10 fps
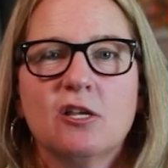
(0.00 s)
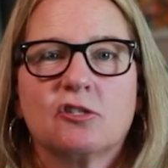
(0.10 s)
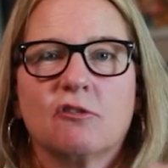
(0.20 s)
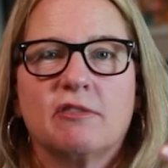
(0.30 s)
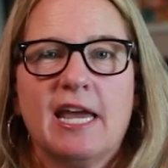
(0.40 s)

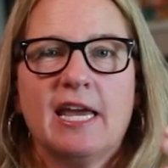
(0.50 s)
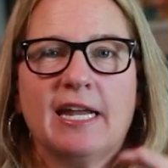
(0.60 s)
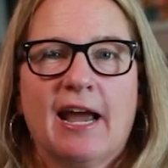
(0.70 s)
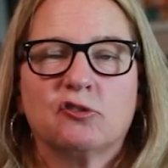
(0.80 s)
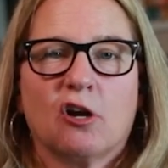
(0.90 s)
So then
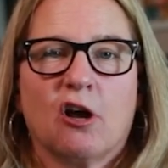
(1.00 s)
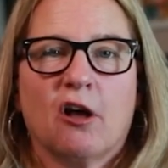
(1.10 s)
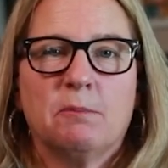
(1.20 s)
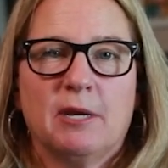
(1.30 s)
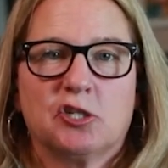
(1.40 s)
after all
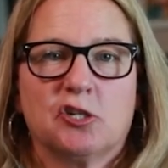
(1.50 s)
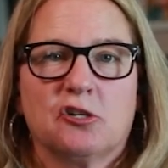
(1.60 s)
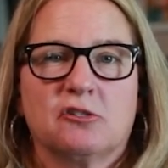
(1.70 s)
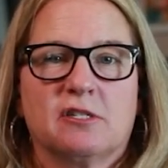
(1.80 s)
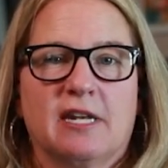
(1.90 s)
the
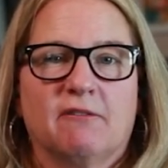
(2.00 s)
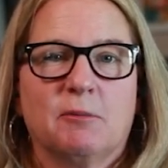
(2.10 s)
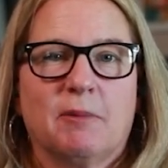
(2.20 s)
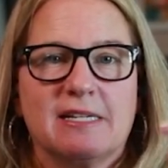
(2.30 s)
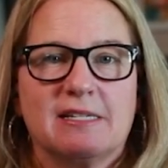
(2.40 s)
pictures and
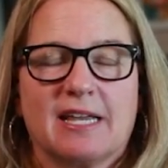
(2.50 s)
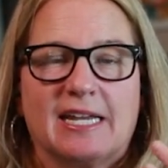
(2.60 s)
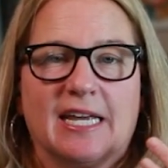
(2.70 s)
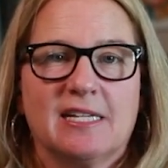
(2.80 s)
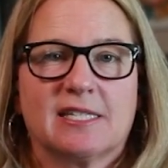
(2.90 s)
everybody's
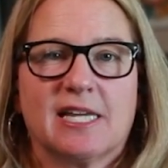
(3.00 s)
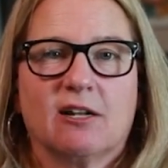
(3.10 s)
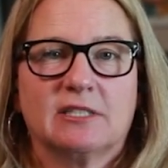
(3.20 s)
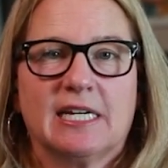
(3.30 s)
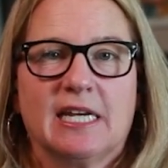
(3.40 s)
like getting
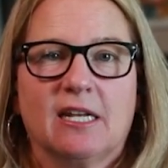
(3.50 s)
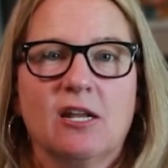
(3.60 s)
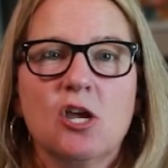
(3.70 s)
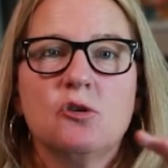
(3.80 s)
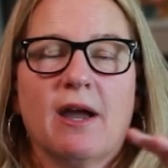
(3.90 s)
settled in,
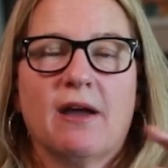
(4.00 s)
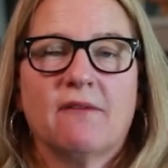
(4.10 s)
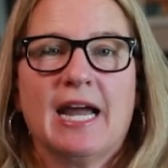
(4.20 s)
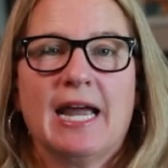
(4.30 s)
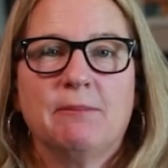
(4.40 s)
you have
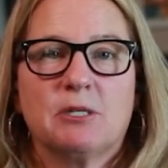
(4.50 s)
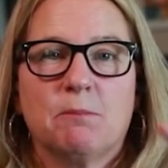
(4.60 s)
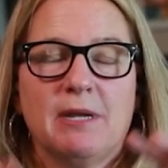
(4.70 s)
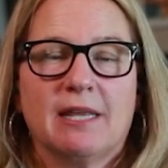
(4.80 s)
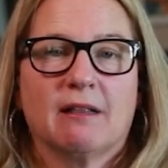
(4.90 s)
time to
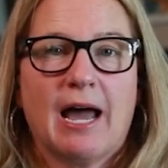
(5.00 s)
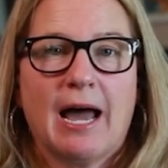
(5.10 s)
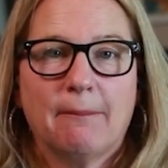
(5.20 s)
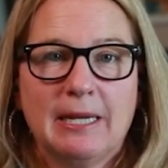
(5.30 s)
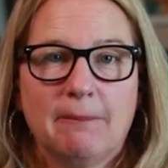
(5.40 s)
be in the
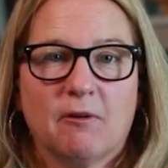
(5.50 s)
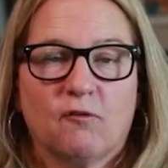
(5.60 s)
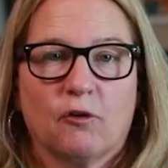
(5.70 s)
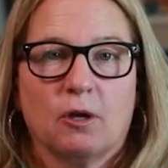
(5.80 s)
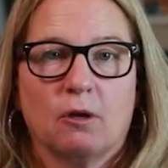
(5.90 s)
lobby
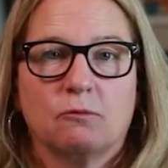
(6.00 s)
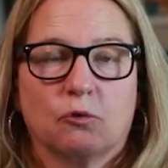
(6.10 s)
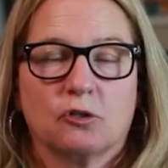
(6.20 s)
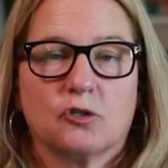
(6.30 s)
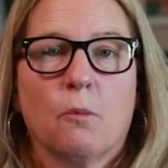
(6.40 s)
before the
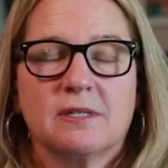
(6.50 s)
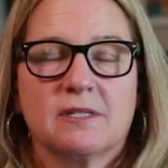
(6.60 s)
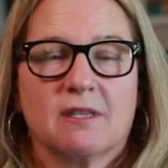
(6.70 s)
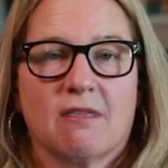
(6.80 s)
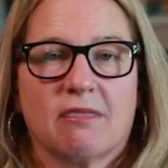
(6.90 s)
doors open
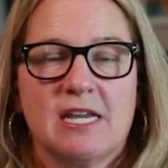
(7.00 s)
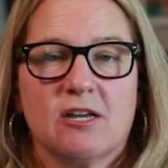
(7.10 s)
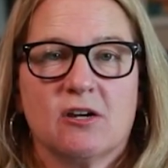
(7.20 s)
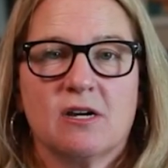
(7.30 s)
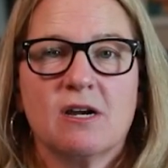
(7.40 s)
to the
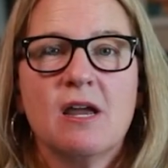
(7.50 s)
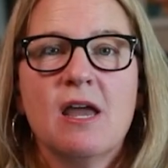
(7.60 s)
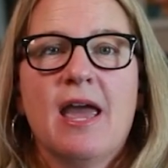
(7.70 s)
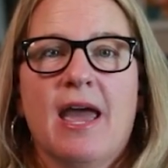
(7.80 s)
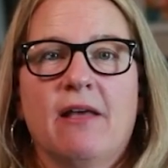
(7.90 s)
theater,
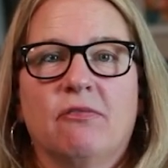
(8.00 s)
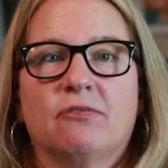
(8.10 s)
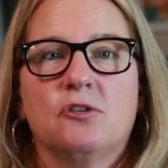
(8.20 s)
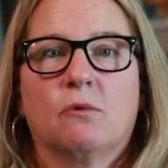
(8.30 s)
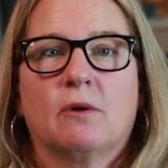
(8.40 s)
and
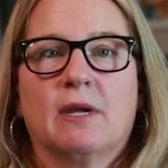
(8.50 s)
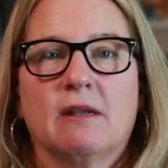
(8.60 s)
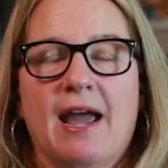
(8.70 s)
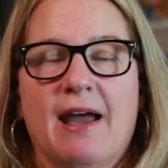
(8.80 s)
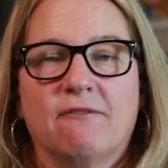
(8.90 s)
you can
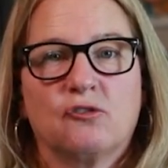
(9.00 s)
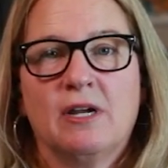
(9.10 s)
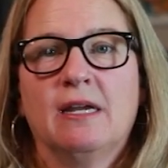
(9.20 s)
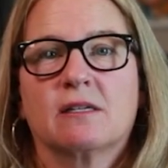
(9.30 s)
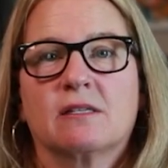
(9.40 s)
have
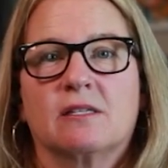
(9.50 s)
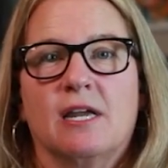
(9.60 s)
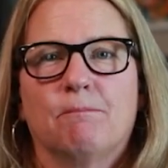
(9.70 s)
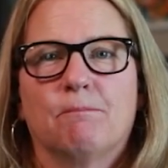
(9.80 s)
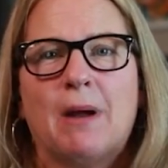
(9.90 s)
drinks
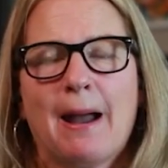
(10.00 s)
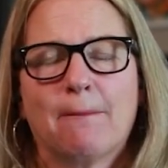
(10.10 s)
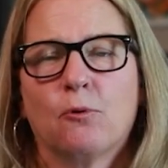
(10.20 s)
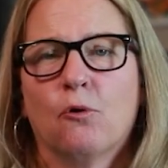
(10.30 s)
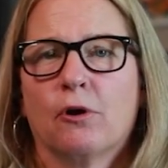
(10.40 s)
and
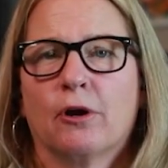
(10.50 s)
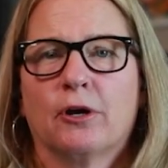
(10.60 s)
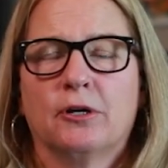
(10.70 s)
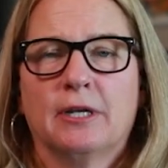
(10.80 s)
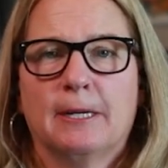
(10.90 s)

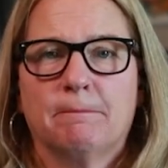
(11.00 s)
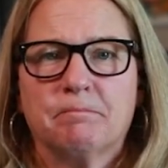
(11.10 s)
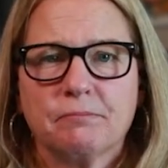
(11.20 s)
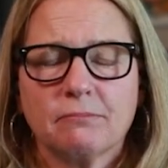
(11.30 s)
popcorn, and